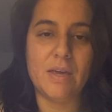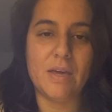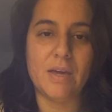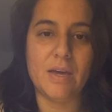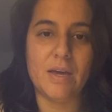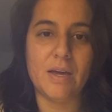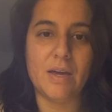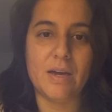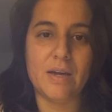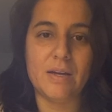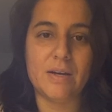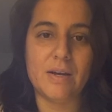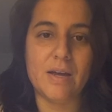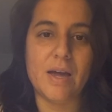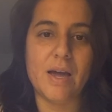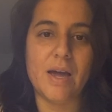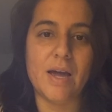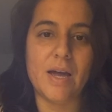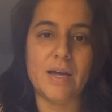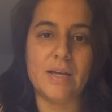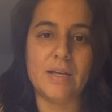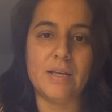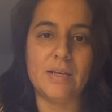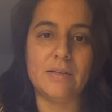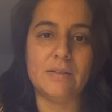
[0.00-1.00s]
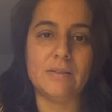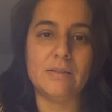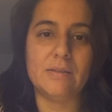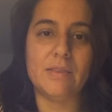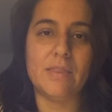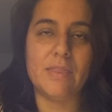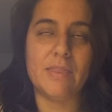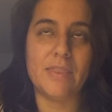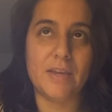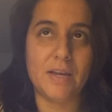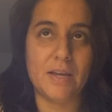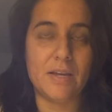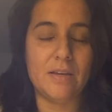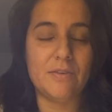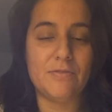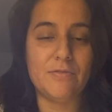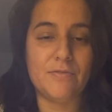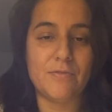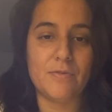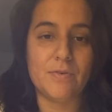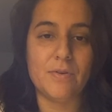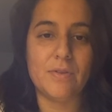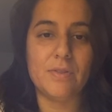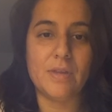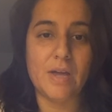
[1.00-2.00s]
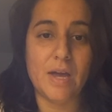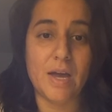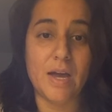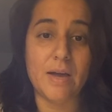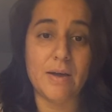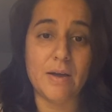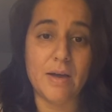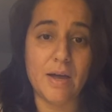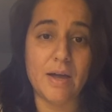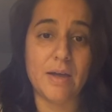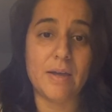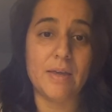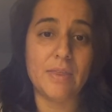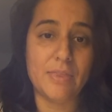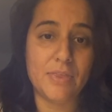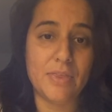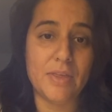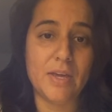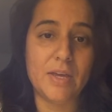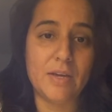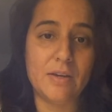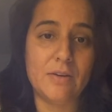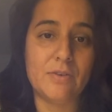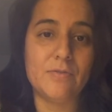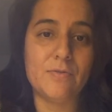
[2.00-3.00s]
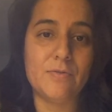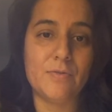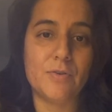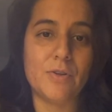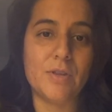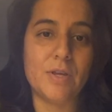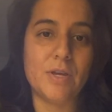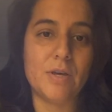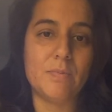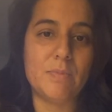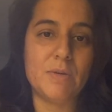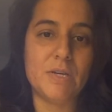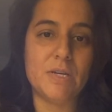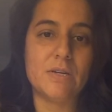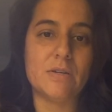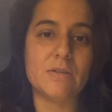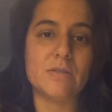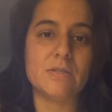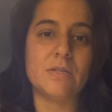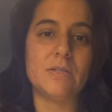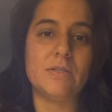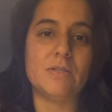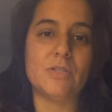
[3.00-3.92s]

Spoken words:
and I thank her for that, because